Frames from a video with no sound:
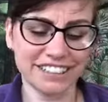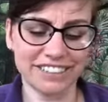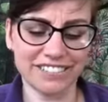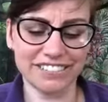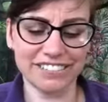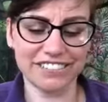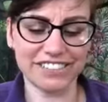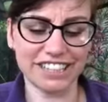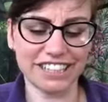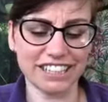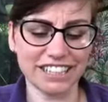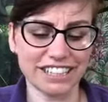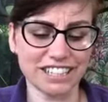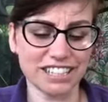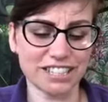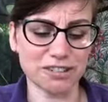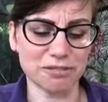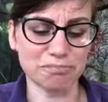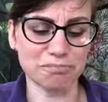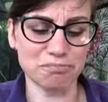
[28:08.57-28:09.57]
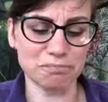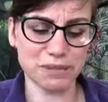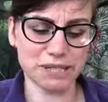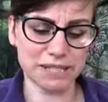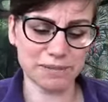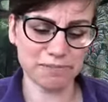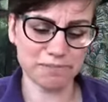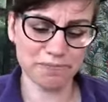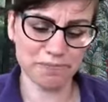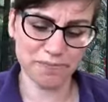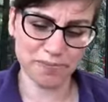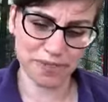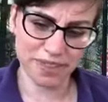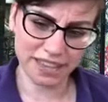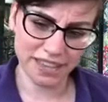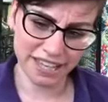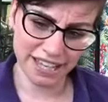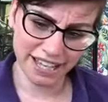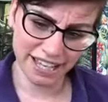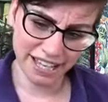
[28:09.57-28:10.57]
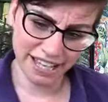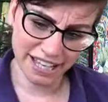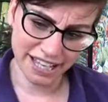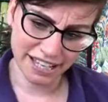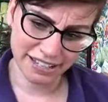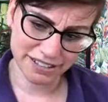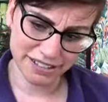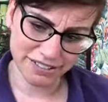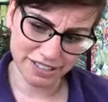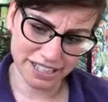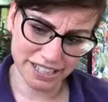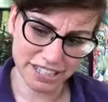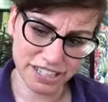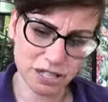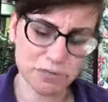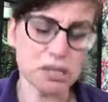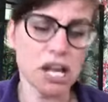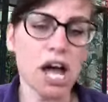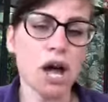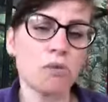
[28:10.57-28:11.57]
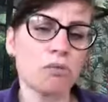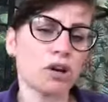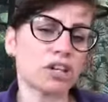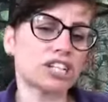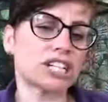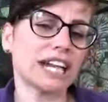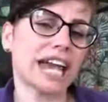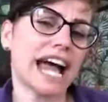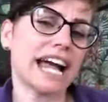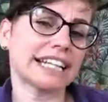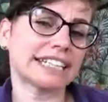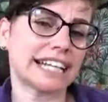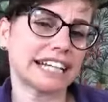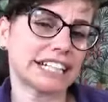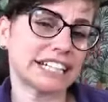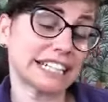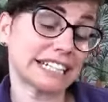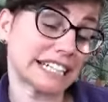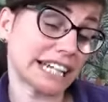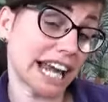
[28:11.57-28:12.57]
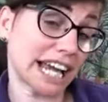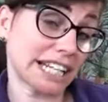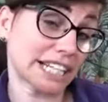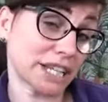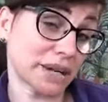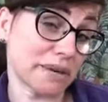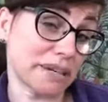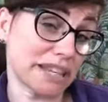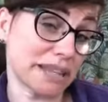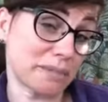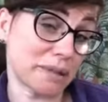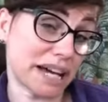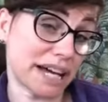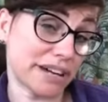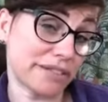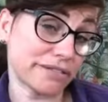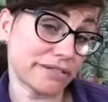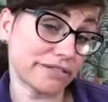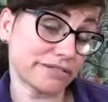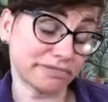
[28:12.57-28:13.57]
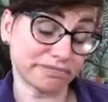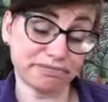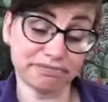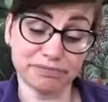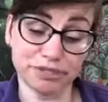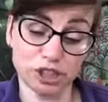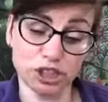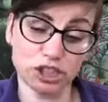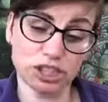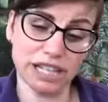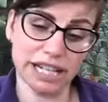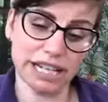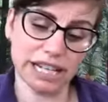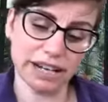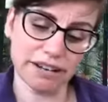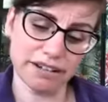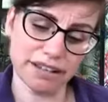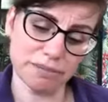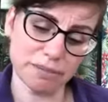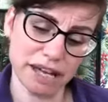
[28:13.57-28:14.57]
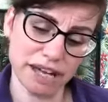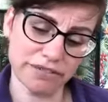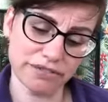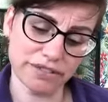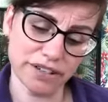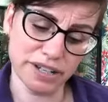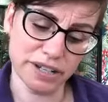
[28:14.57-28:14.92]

I have a little stumps. A little stump. What she likes, actually, she likes going in the bath. She does like going in the bath.